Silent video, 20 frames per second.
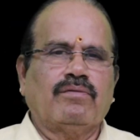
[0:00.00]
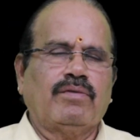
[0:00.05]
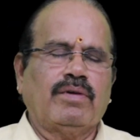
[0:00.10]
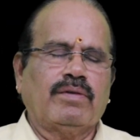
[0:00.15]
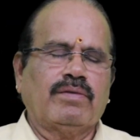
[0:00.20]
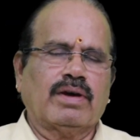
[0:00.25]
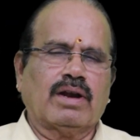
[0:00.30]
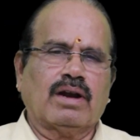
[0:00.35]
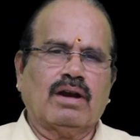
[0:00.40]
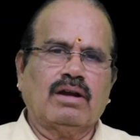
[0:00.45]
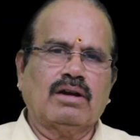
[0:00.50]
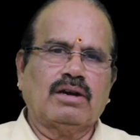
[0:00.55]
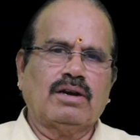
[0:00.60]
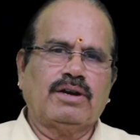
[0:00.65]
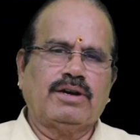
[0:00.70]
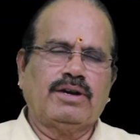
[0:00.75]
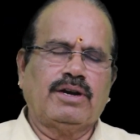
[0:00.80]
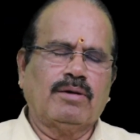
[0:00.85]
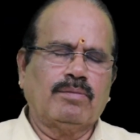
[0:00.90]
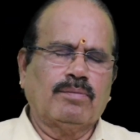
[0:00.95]
We were all
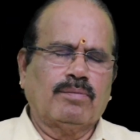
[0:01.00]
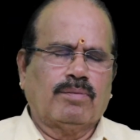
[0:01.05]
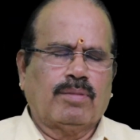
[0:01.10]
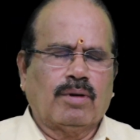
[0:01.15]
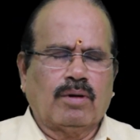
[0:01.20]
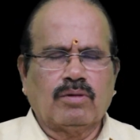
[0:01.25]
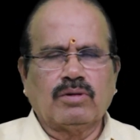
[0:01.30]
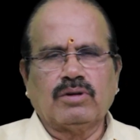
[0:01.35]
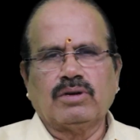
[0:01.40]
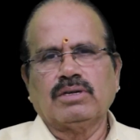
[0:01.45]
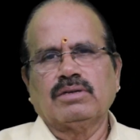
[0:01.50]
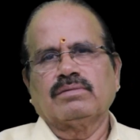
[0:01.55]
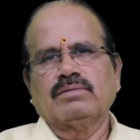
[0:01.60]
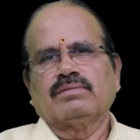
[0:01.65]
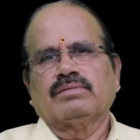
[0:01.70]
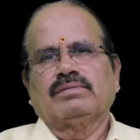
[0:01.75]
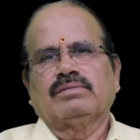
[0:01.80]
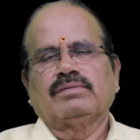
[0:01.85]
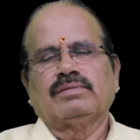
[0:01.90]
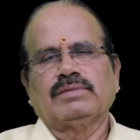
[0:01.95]
dumbbound.
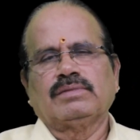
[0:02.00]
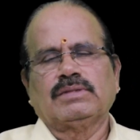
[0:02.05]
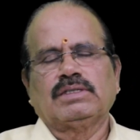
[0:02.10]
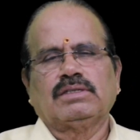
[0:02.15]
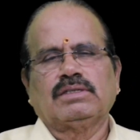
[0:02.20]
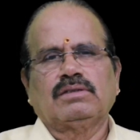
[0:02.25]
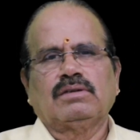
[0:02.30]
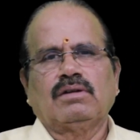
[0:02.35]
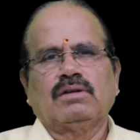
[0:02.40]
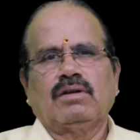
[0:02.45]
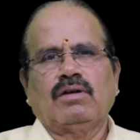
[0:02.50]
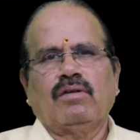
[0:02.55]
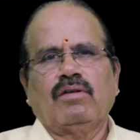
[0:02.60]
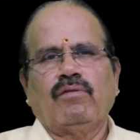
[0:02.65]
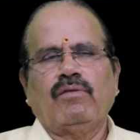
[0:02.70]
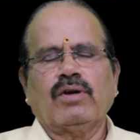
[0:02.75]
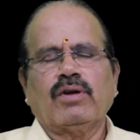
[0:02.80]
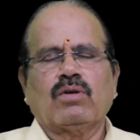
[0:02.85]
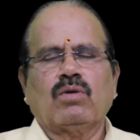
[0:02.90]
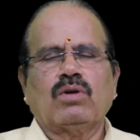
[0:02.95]

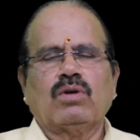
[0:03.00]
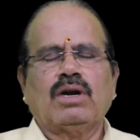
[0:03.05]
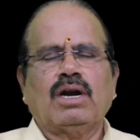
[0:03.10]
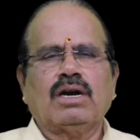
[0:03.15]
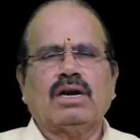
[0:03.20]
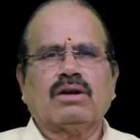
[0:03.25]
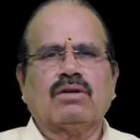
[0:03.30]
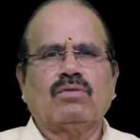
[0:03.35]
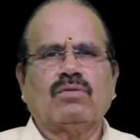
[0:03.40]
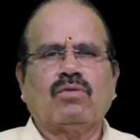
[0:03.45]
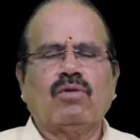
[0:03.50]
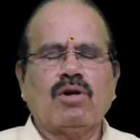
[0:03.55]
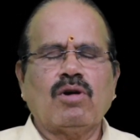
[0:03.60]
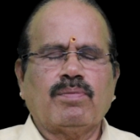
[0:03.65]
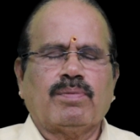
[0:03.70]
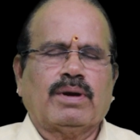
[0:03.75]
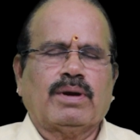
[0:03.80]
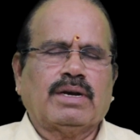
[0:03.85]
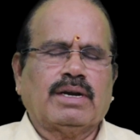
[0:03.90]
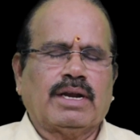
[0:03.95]
We could not
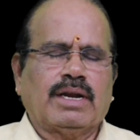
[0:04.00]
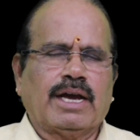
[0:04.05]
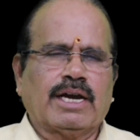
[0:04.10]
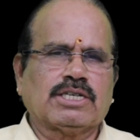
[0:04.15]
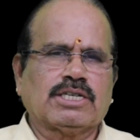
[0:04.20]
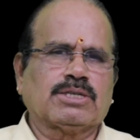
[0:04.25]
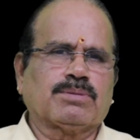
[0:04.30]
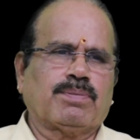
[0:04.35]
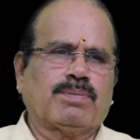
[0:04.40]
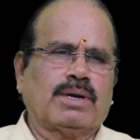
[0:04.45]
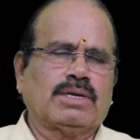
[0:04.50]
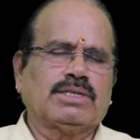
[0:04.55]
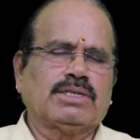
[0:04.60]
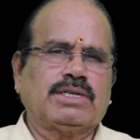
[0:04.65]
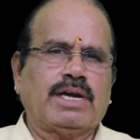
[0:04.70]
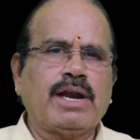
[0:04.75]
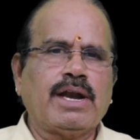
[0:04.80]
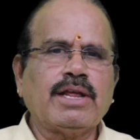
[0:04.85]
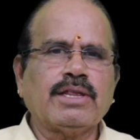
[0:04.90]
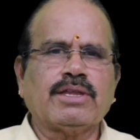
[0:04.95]
open,
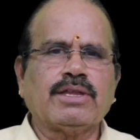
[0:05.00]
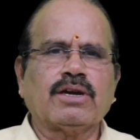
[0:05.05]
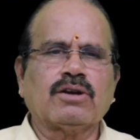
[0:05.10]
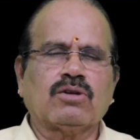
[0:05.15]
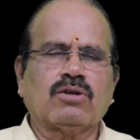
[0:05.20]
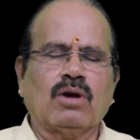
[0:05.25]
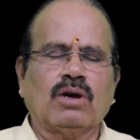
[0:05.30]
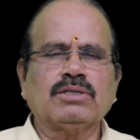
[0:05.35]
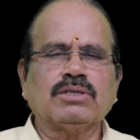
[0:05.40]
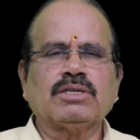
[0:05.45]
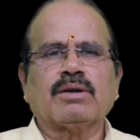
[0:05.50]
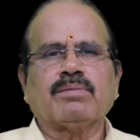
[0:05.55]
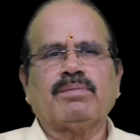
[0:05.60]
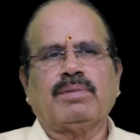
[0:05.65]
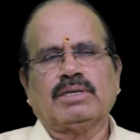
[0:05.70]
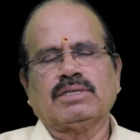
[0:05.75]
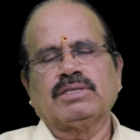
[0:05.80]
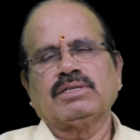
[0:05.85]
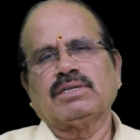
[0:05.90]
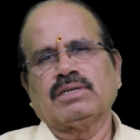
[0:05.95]
express anything to other
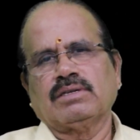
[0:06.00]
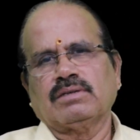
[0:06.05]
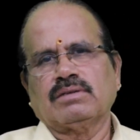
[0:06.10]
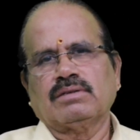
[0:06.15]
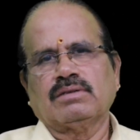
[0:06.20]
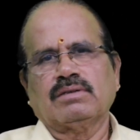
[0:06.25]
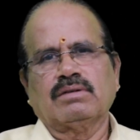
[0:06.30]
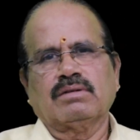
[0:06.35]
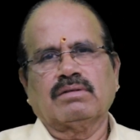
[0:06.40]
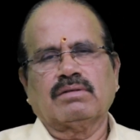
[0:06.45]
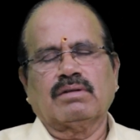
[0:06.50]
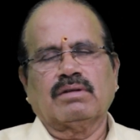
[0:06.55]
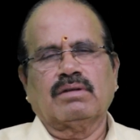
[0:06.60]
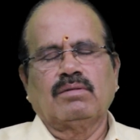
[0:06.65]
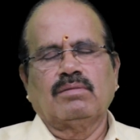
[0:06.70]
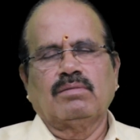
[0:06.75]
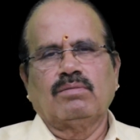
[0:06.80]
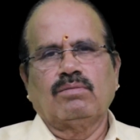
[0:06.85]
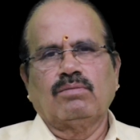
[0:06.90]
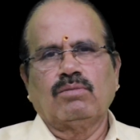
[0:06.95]
person.
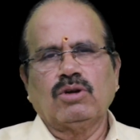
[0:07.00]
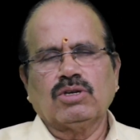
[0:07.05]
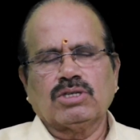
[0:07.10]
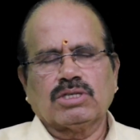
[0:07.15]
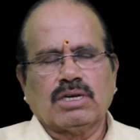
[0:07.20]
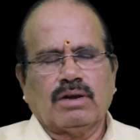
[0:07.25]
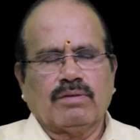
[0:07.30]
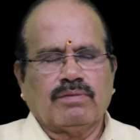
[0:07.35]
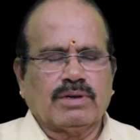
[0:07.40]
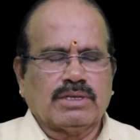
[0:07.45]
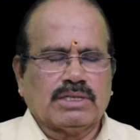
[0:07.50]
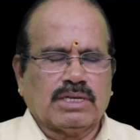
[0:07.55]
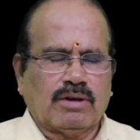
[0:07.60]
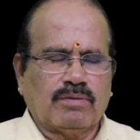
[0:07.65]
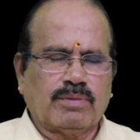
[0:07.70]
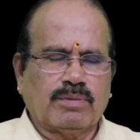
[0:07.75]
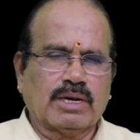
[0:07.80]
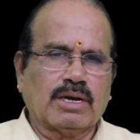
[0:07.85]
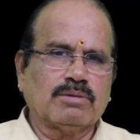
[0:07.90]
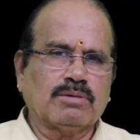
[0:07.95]
Most of us
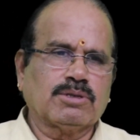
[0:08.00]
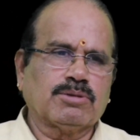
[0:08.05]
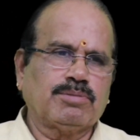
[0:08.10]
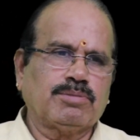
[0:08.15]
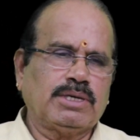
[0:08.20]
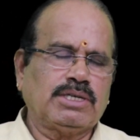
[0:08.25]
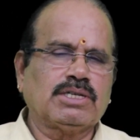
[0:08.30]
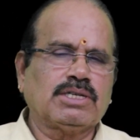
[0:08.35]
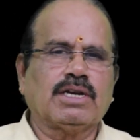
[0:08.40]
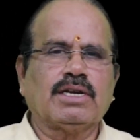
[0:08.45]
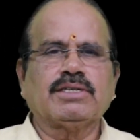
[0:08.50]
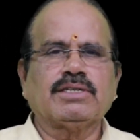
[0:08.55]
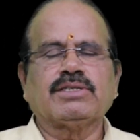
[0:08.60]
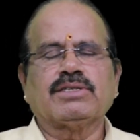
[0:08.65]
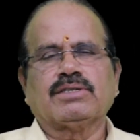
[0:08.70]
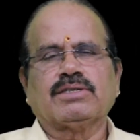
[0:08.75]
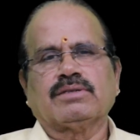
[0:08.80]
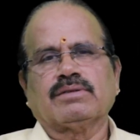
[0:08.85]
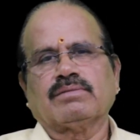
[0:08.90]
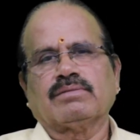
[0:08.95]
have become
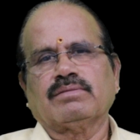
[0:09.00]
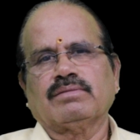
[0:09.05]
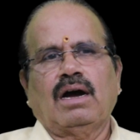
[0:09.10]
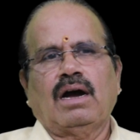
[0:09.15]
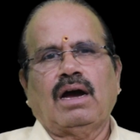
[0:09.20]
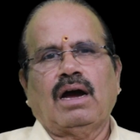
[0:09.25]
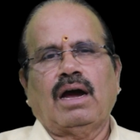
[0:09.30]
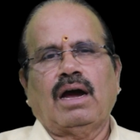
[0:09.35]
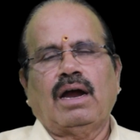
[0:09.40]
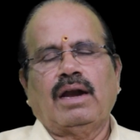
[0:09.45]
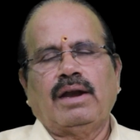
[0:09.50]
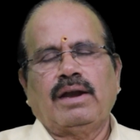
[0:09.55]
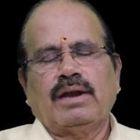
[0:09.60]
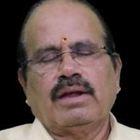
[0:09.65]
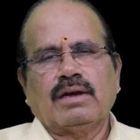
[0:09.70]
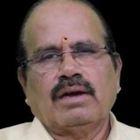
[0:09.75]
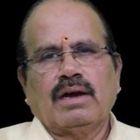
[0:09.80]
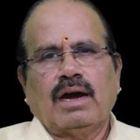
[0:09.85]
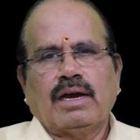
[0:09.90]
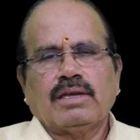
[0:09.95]
speechless.
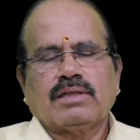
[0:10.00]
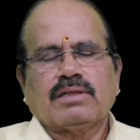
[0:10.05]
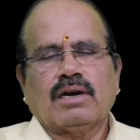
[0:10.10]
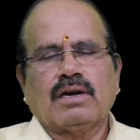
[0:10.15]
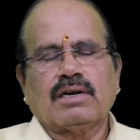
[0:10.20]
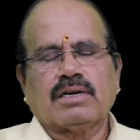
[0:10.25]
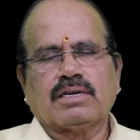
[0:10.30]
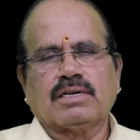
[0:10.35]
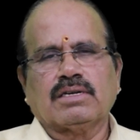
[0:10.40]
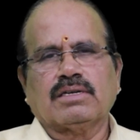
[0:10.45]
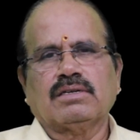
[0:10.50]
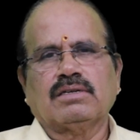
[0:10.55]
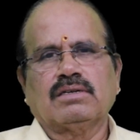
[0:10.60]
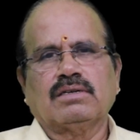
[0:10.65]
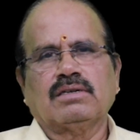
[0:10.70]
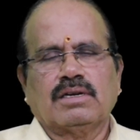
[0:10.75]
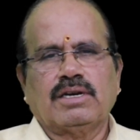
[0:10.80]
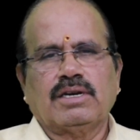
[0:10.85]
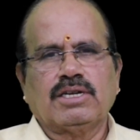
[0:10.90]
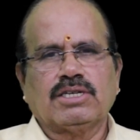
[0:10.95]
And I thought
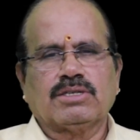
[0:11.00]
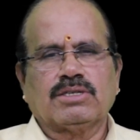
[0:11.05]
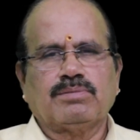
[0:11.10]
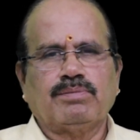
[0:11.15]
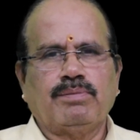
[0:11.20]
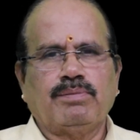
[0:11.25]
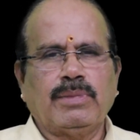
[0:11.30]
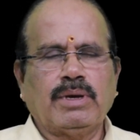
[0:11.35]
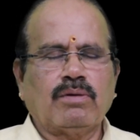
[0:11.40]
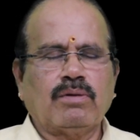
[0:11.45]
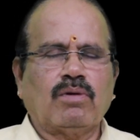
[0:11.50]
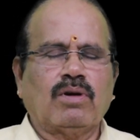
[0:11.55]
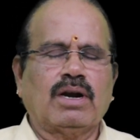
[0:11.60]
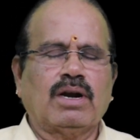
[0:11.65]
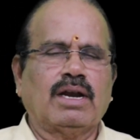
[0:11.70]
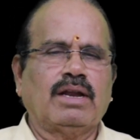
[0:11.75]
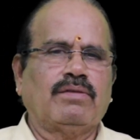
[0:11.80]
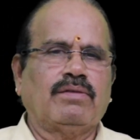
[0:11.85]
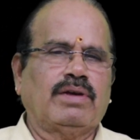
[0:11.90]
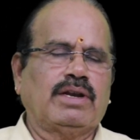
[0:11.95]
it is me
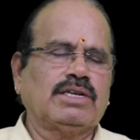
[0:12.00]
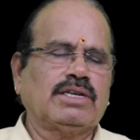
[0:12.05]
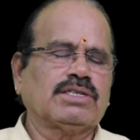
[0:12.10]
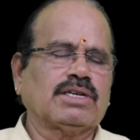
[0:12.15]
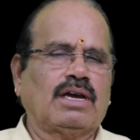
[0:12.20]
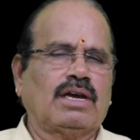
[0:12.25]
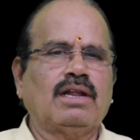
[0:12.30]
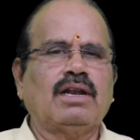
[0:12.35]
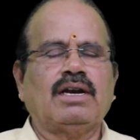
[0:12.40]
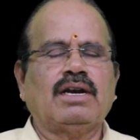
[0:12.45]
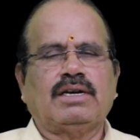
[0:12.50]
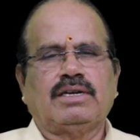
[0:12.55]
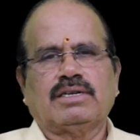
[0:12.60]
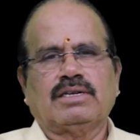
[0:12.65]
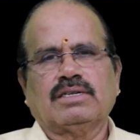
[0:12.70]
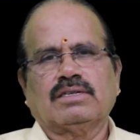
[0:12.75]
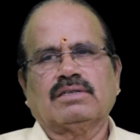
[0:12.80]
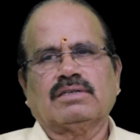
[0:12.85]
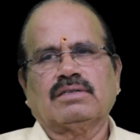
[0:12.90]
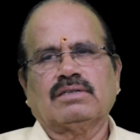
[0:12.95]
only very
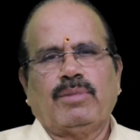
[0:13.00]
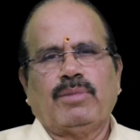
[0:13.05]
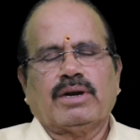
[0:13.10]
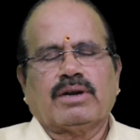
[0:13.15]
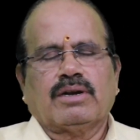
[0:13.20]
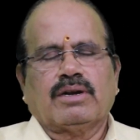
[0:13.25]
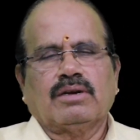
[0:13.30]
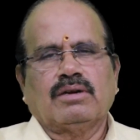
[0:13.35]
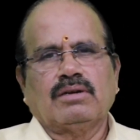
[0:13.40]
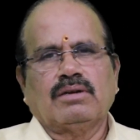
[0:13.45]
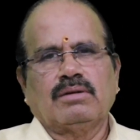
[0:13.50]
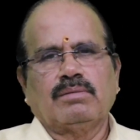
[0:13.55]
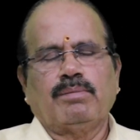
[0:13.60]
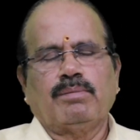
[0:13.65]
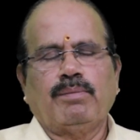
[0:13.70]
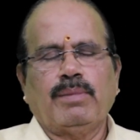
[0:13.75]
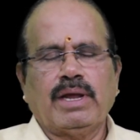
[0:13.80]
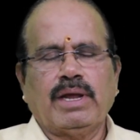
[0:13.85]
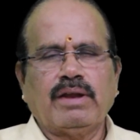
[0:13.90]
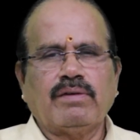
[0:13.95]
silent. But
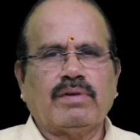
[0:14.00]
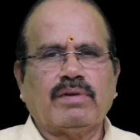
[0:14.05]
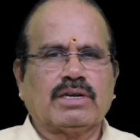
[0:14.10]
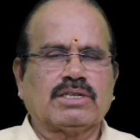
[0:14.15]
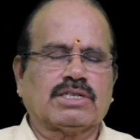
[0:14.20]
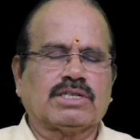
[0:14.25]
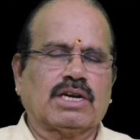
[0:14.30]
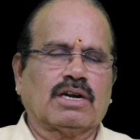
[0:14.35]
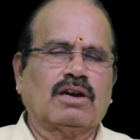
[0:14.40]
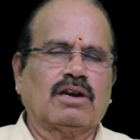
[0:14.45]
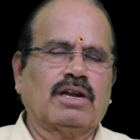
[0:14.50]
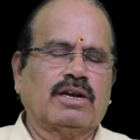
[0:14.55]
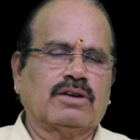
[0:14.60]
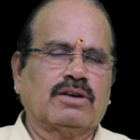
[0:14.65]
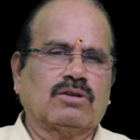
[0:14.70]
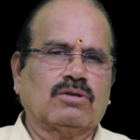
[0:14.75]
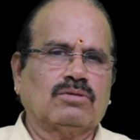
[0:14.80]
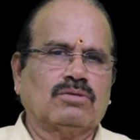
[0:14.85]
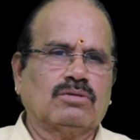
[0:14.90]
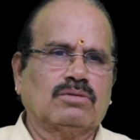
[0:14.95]
many were
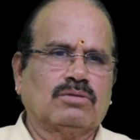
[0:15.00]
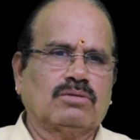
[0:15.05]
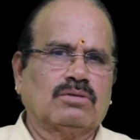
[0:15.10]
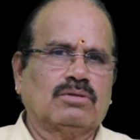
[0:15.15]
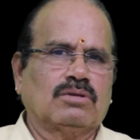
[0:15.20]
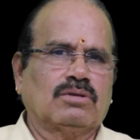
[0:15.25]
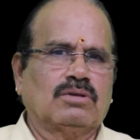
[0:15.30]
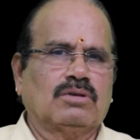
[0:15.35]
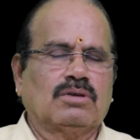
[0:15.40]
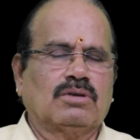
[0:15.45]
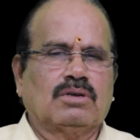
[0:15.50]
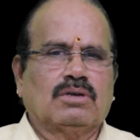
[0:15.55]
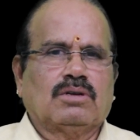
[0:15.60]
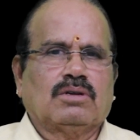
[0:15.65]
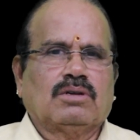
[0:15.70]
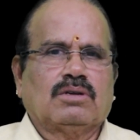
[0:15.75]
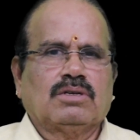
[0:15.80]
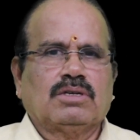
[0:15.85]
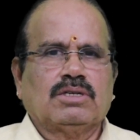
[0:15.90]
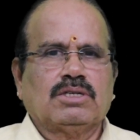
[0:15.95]
struggling to
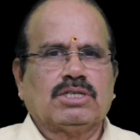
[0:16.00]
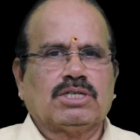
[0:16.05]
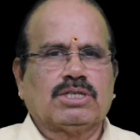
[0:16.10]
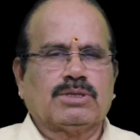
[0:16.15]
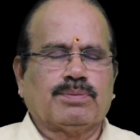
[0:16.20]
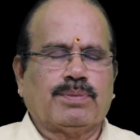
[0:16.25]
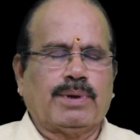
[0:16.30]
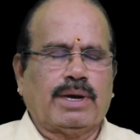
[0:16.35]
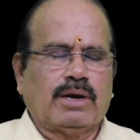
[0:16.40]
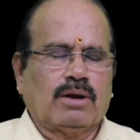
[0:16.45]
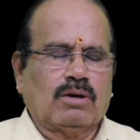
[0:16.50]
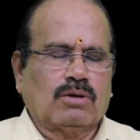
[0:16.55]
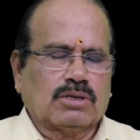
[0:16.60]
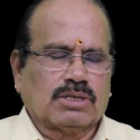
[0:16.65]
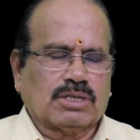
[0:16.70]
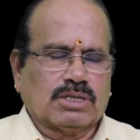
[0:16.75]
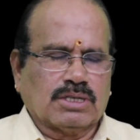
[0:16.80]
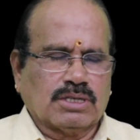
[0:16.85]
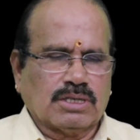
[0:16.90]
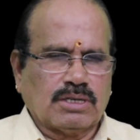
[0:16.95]
spend
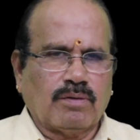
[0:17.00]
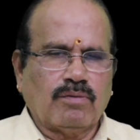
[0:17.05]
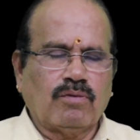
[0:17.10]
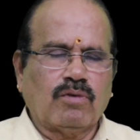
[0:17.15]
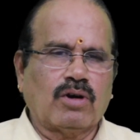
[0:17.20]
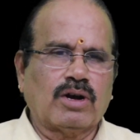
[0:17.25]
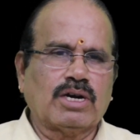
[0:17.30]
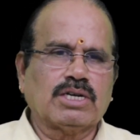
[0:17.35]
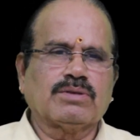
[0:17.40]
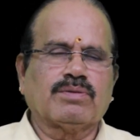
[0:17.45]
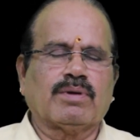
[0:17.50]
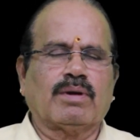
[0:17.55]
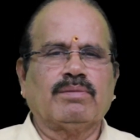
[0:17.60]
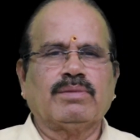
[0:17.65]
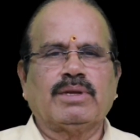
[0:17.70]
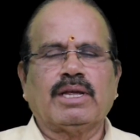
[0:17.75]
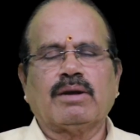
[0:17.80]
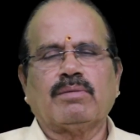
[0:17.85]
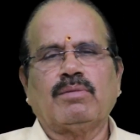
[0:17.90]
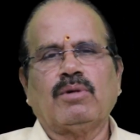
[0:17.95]
out some words
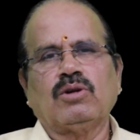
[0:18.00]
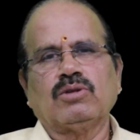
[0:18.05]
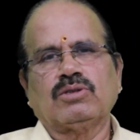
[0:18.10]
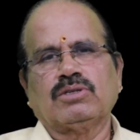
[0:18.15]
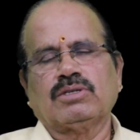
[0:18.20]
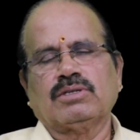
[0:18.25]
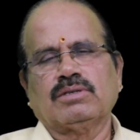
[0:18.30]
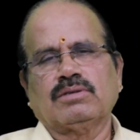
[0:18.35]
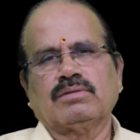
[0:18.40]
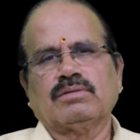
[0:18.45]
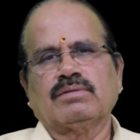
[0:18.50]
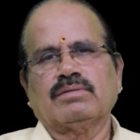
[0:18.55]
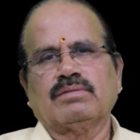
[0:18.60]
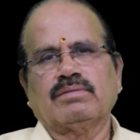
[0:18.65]
from their mouth.